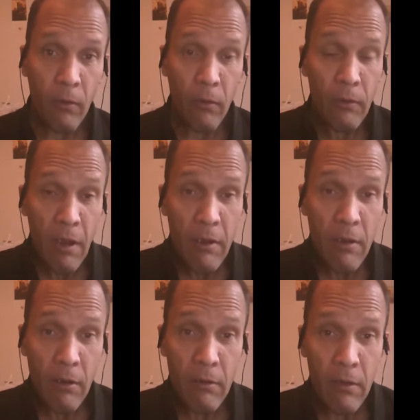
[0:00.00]
so
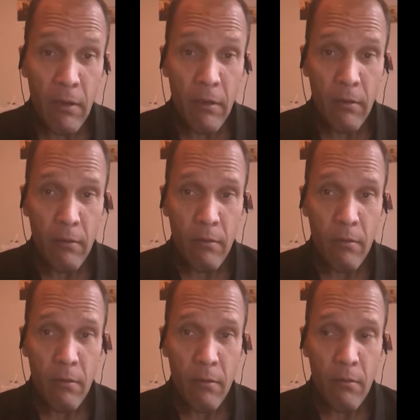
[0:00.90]
technically,
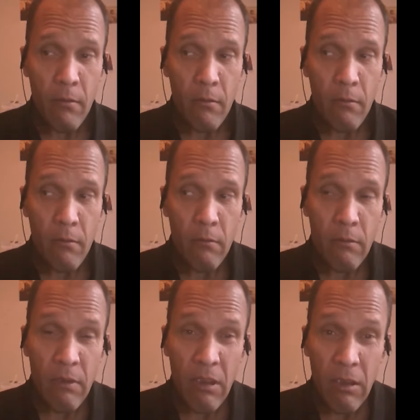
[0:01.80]

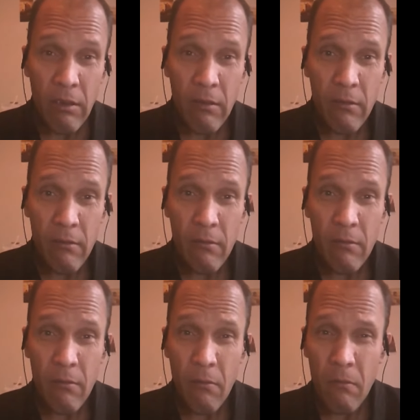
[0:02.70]
they,
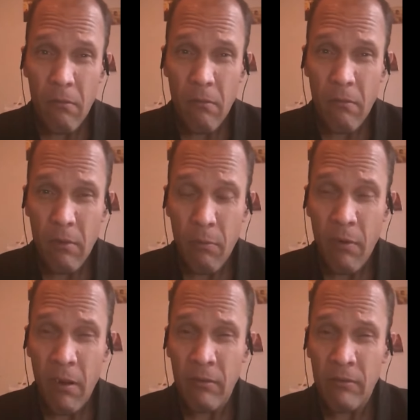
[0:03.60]
the
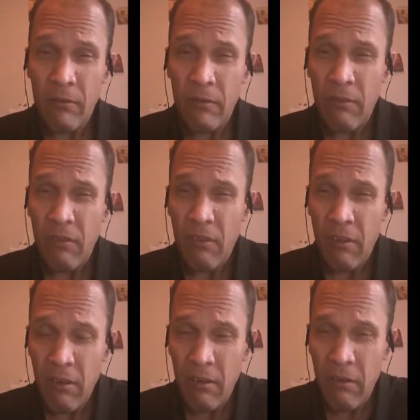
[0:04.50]
Browns
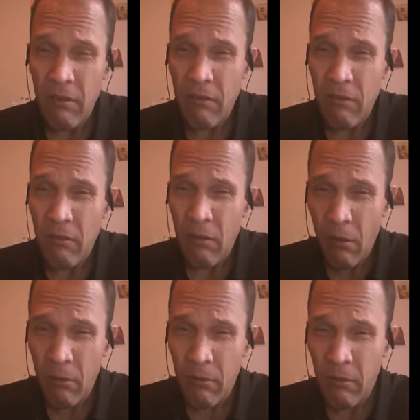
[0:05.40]
did
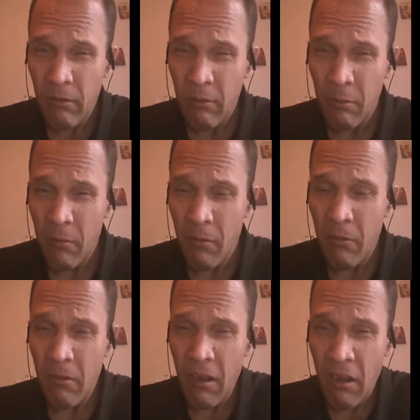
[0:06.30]
go to the Super
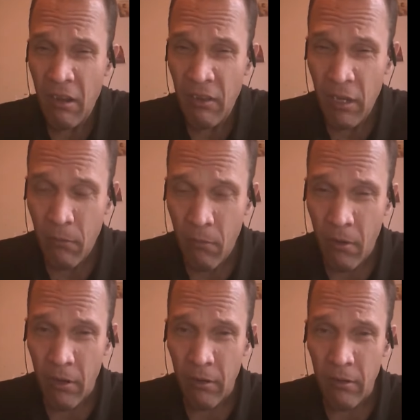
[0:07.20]
Bowl and they
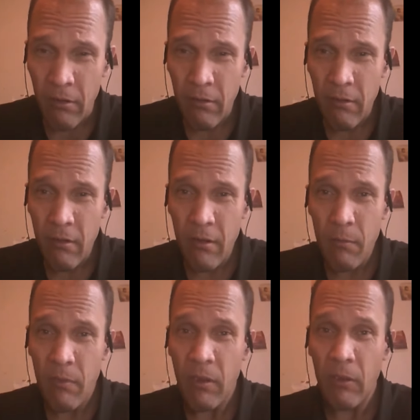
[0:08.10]
won
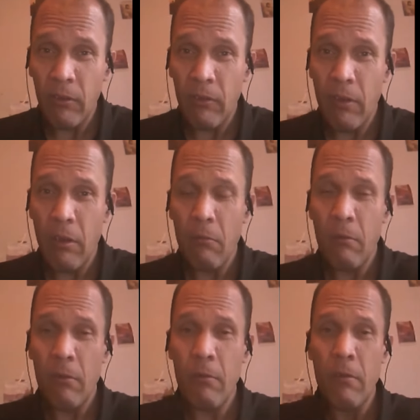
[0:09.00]
because they
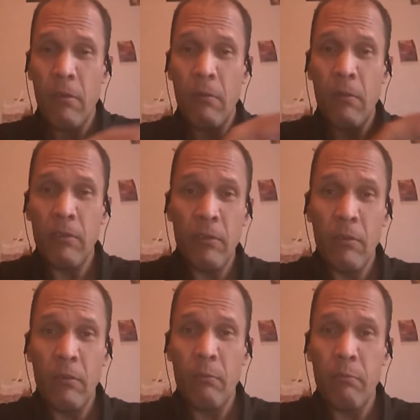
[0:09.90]
were the
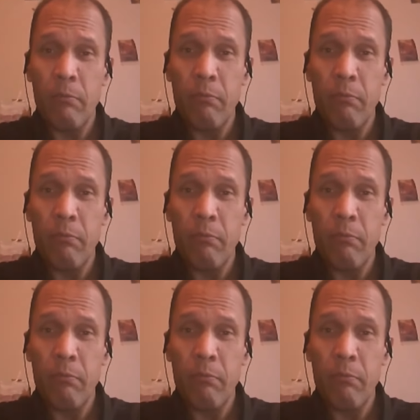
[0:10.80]
original,